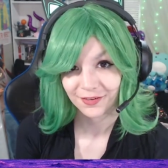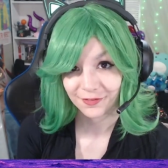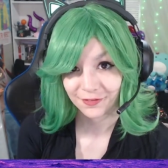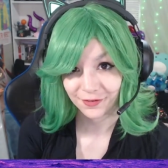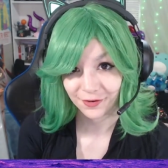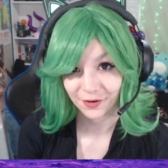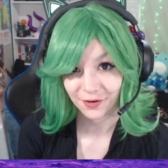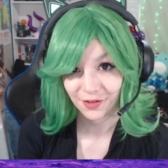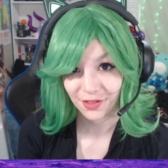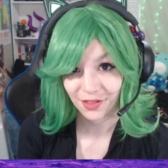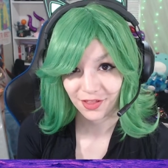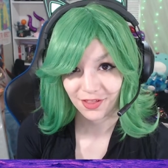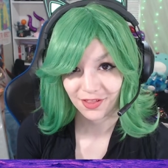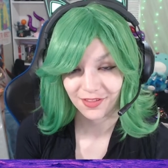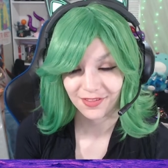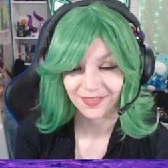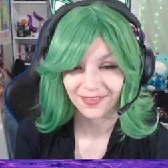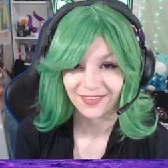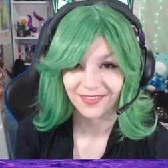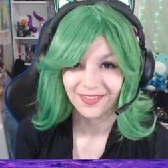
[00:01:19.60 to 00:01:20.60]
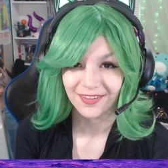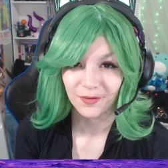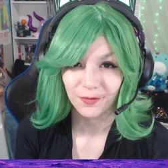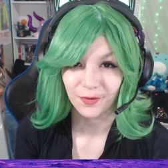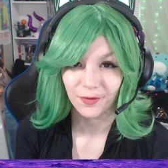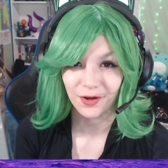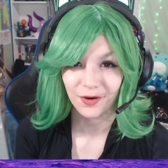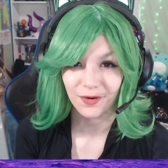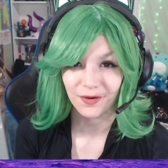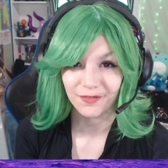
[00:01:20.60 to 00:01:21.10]
First,
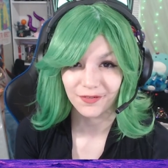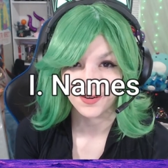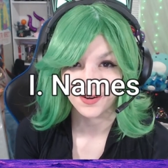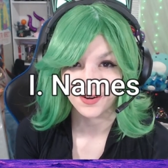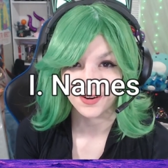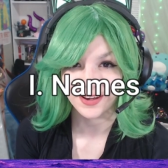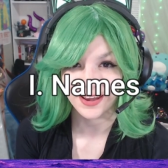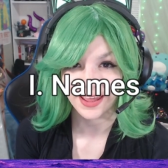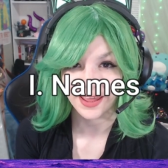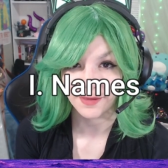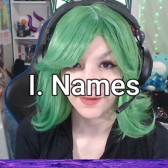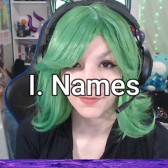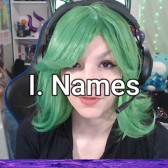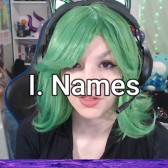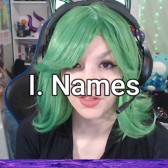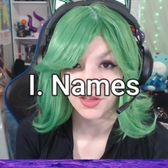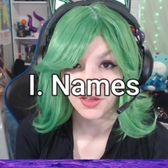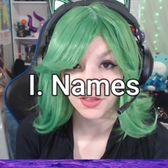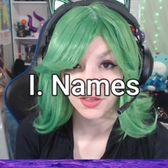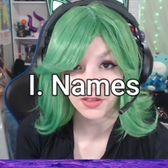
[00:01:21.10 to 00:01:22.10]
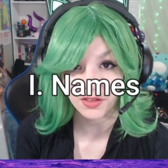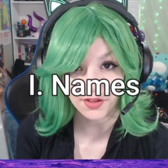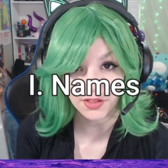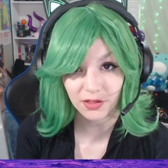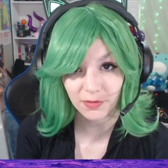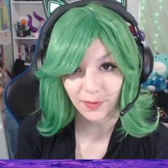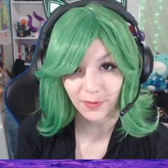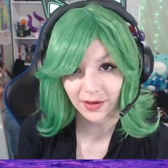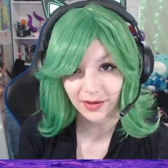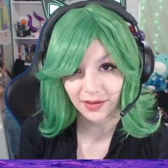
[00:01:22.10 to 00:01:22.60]
we'll go over her names.
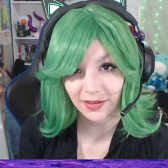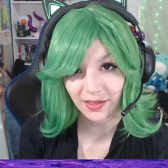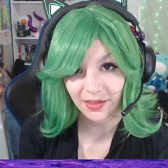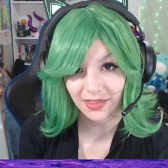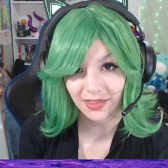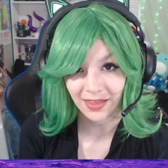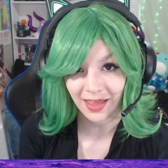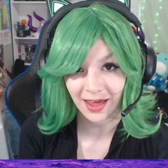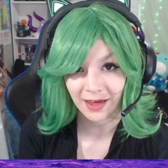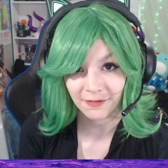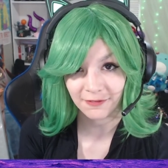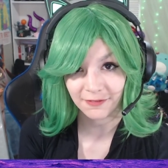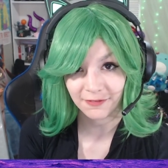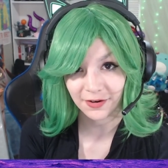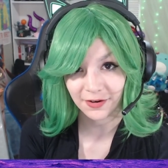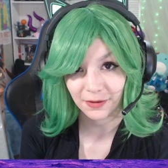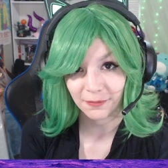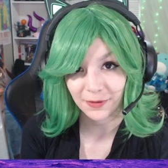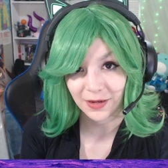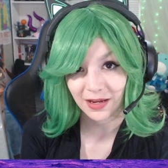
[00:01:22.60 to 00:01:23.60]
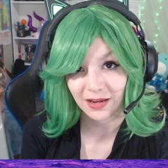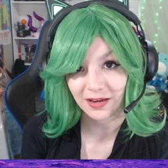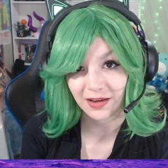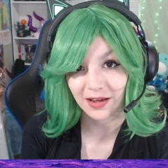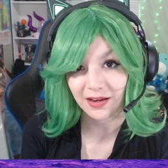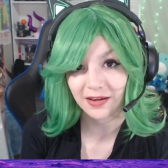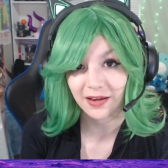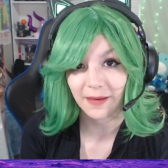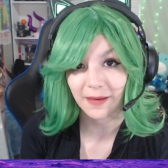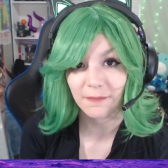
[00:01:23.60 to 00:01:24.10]
Tatsumaki doesn't have very many
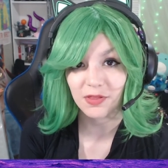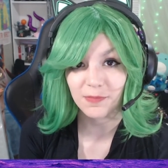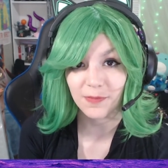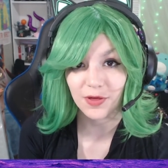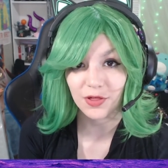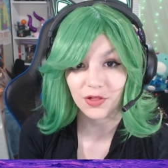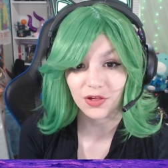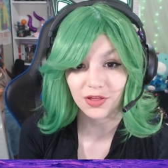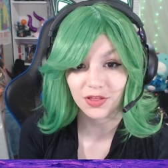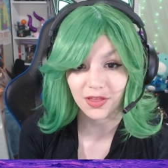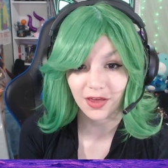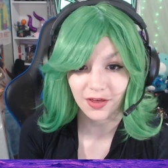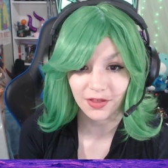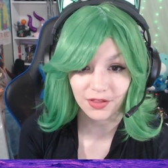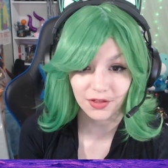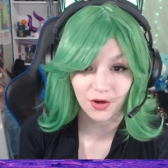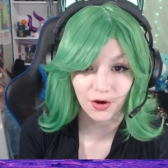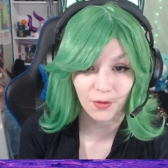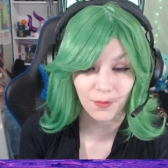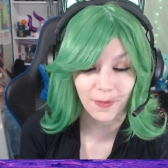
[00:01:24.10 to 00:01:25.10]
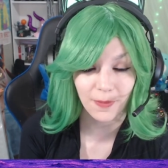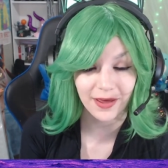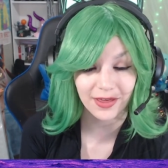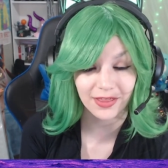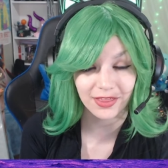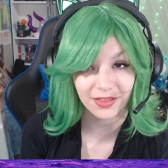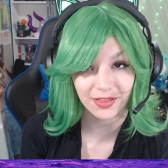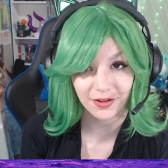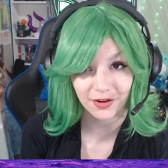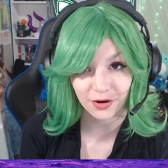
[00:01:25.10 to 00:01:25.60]
nicknames, but she does go by
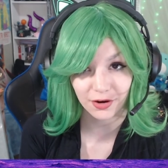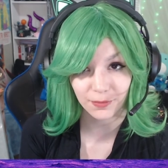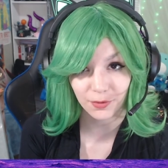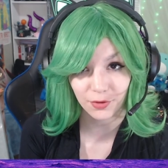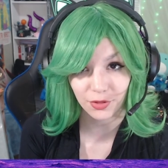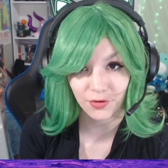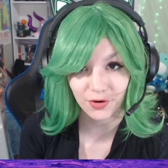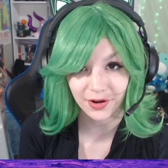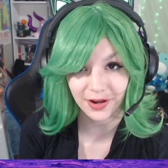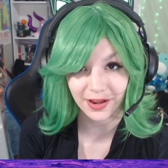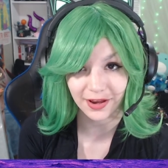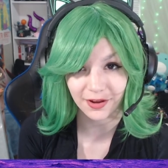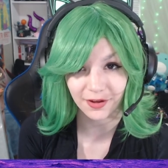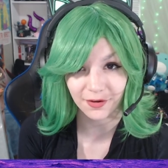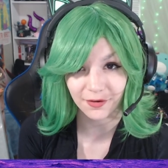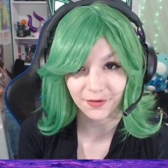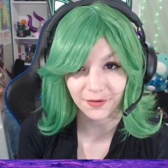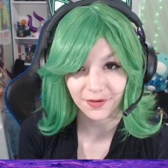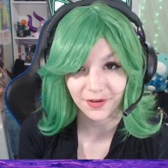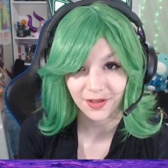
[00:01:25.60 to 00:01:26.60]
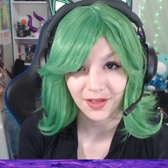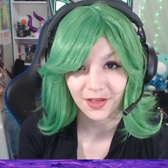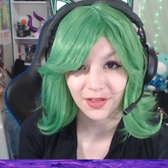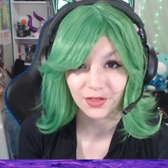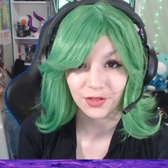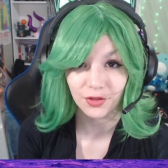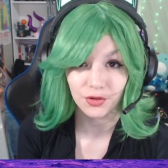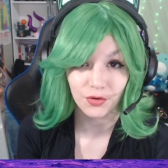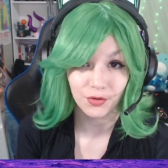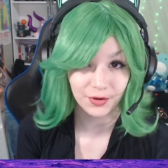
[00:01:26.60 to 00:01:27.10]
the Terrible Tornado,
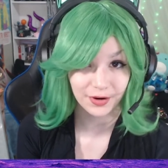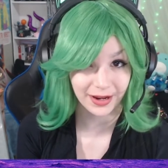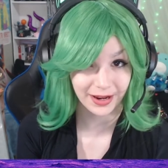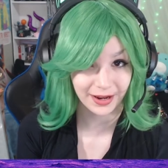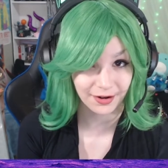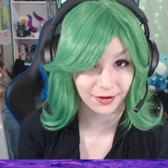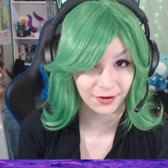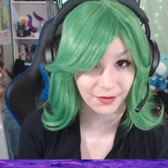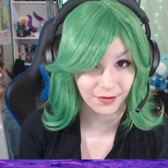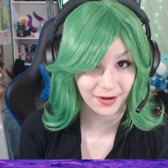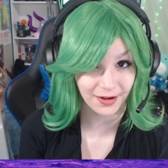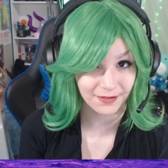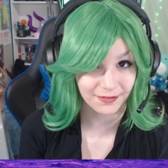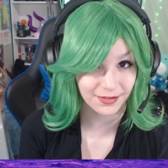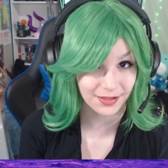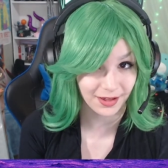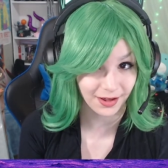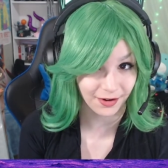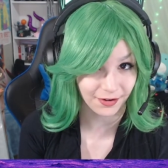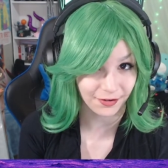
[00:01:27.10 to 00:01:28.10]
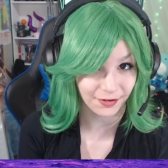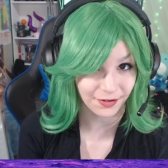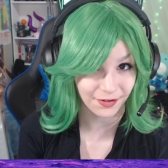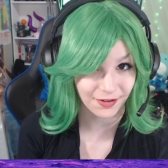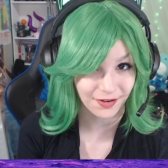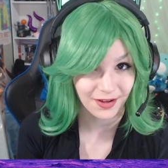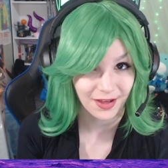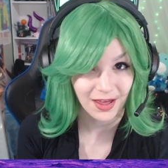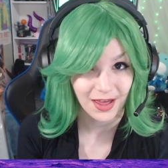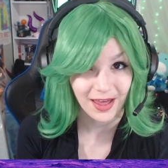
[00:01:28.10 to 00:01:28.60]
the Tornado of Terror,
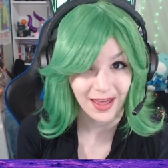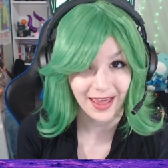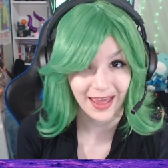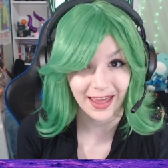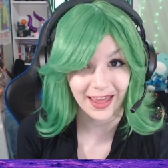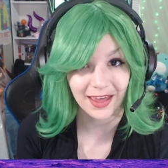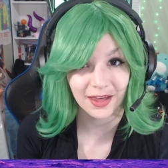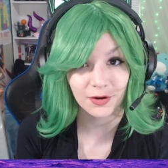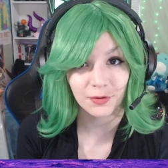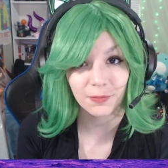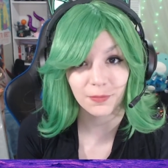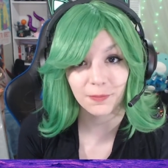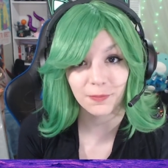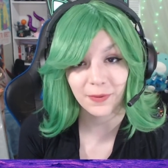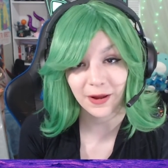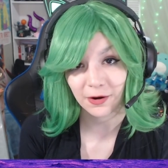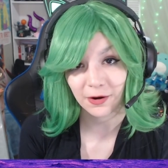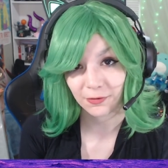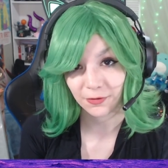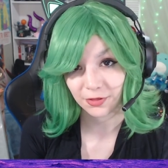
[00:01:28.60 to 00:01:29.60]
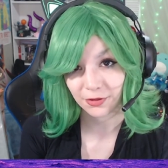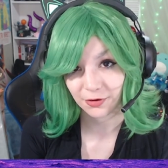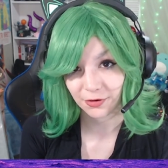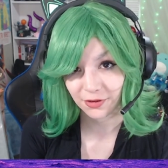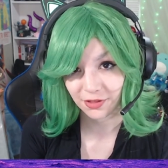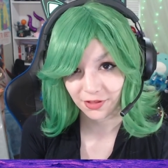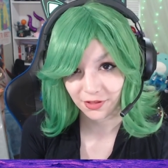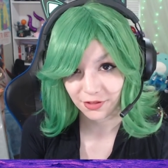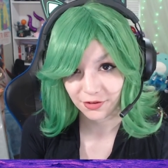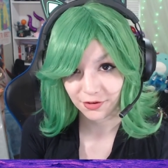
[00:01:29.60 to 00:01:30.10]
and paired with her
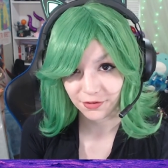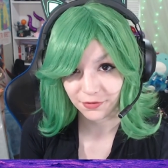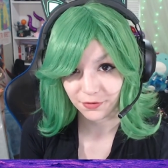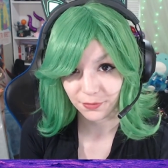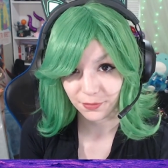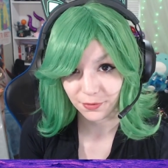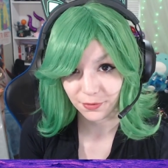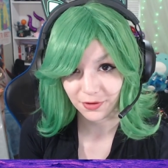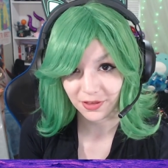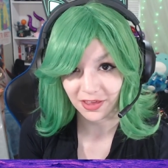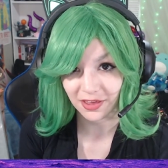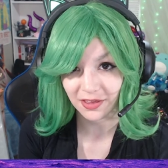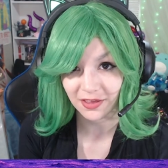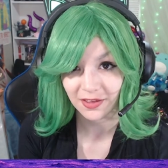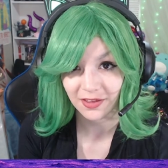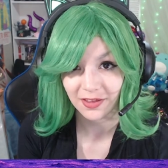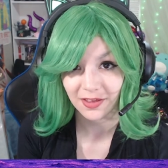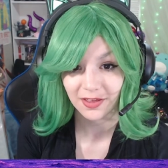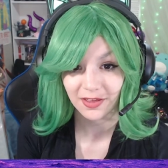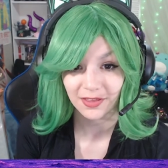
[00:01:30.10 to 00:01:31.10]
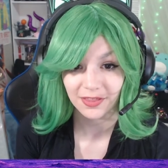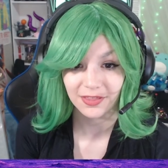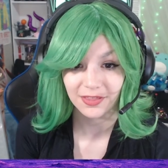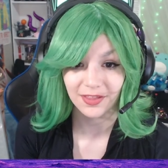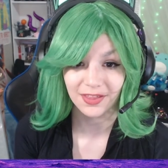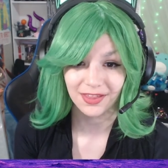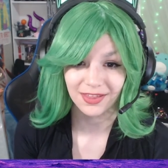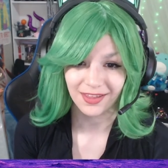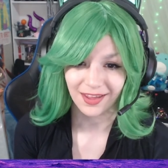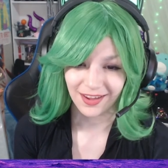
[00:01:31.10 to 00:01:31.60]
sister Fubuki, the
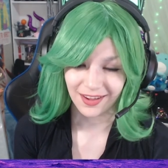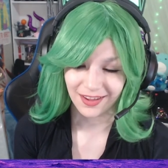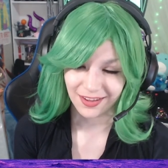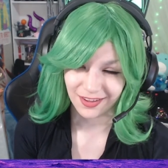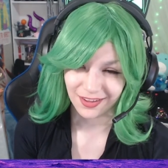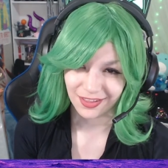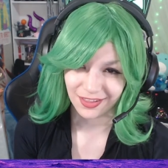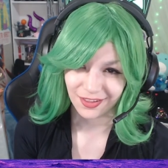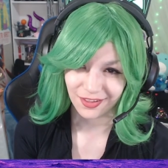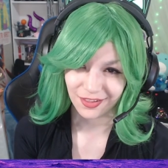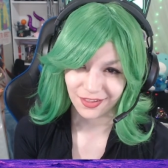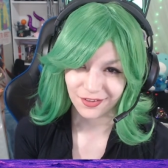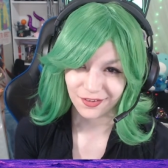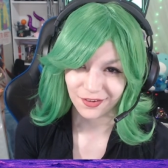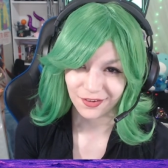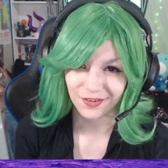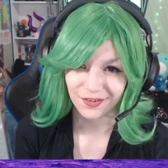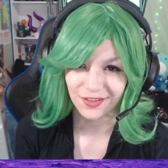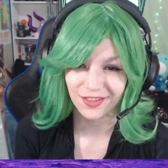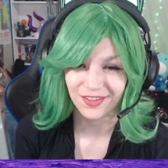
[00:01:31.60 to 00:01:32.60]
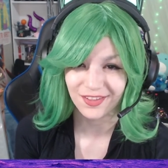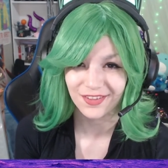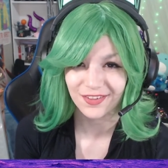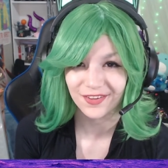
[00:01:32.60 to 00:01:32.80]
Psychic Sisters.